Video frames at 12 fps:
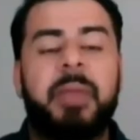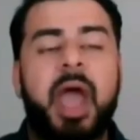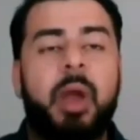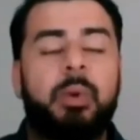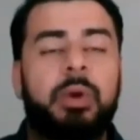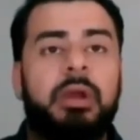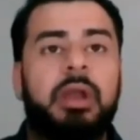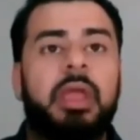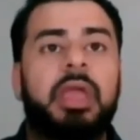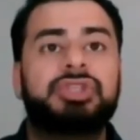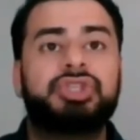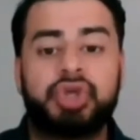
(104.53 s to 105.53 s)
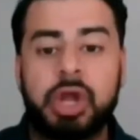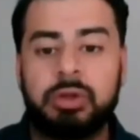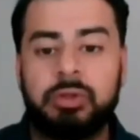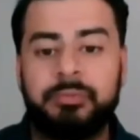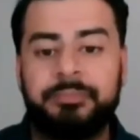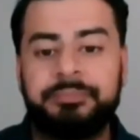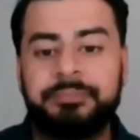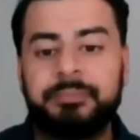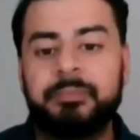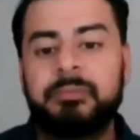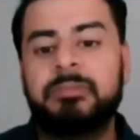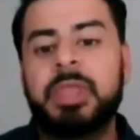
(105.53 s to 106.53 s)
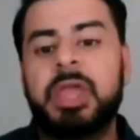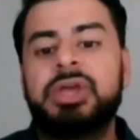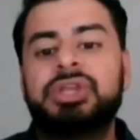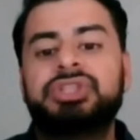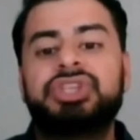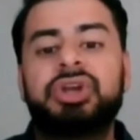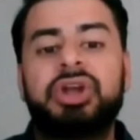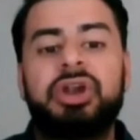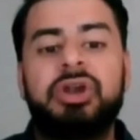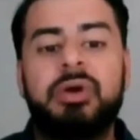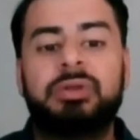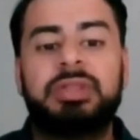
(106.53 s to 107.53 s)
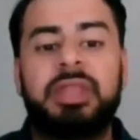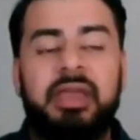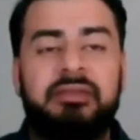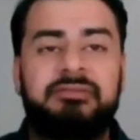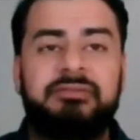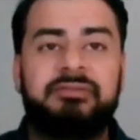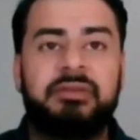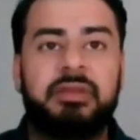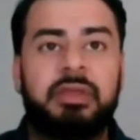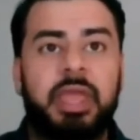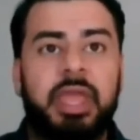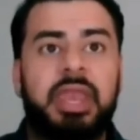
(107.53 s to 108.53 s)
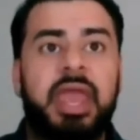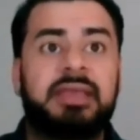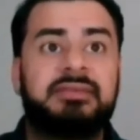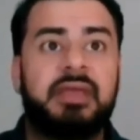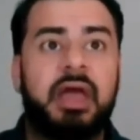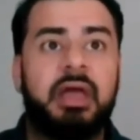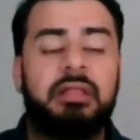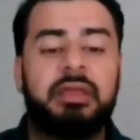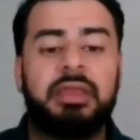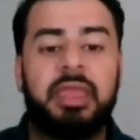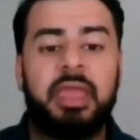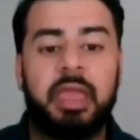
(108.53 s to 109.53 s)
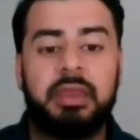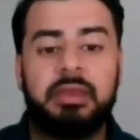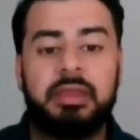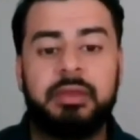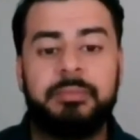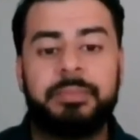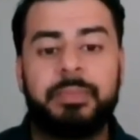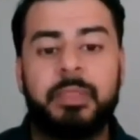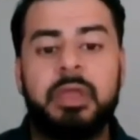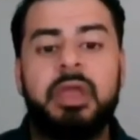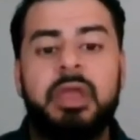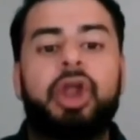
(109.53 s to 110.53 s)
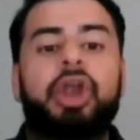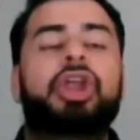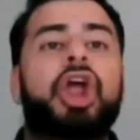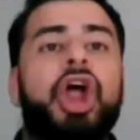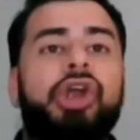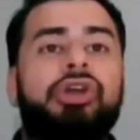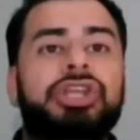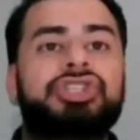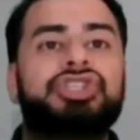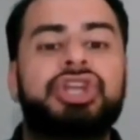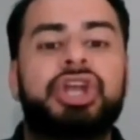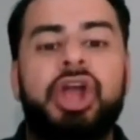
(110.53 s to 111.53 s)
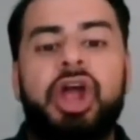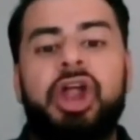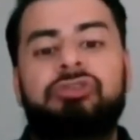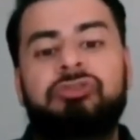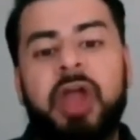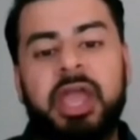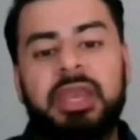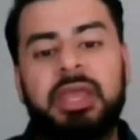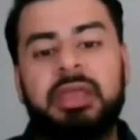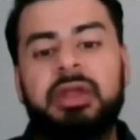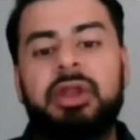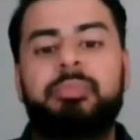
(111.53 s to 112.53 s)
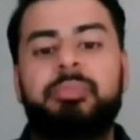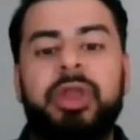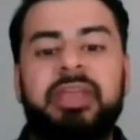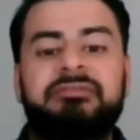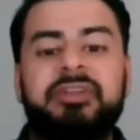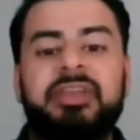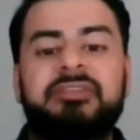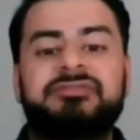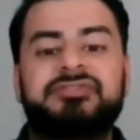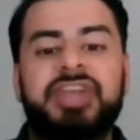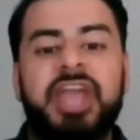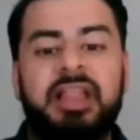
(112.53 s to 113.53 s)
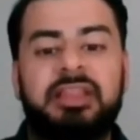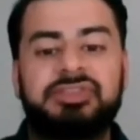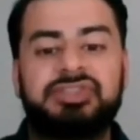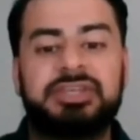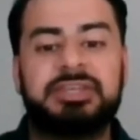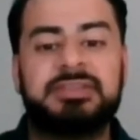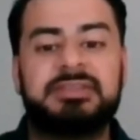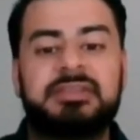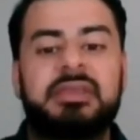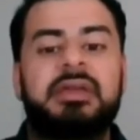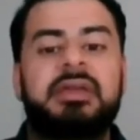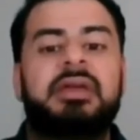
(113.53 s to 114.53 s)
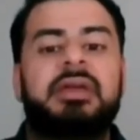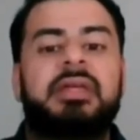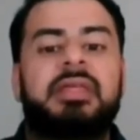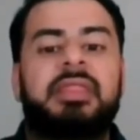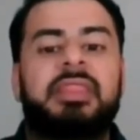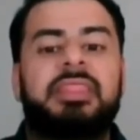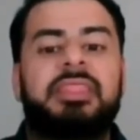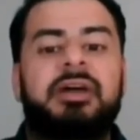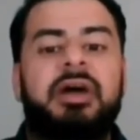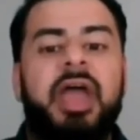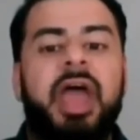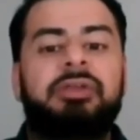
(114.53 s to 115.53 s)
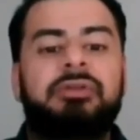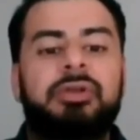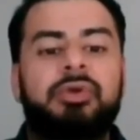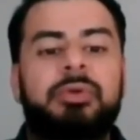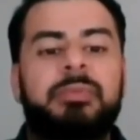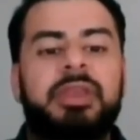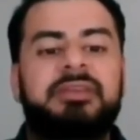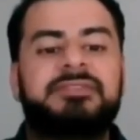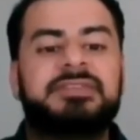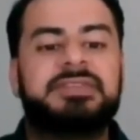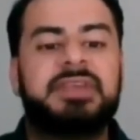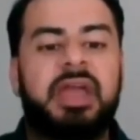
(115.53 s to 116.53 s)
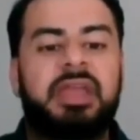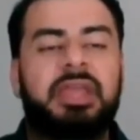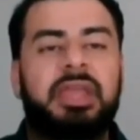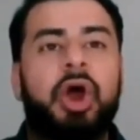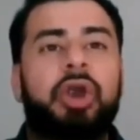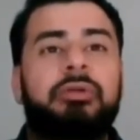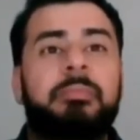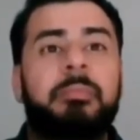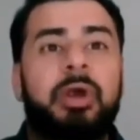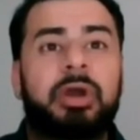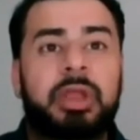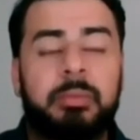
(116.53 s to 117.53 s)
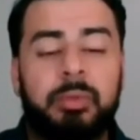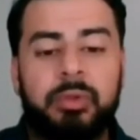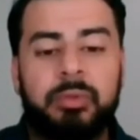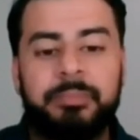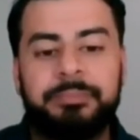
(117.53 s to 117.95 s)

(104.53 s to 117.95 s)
power, and struggle, took her own life in exile in Canada. Her courage, her writing, her bravery of challenges the heteronormative society are remarkable.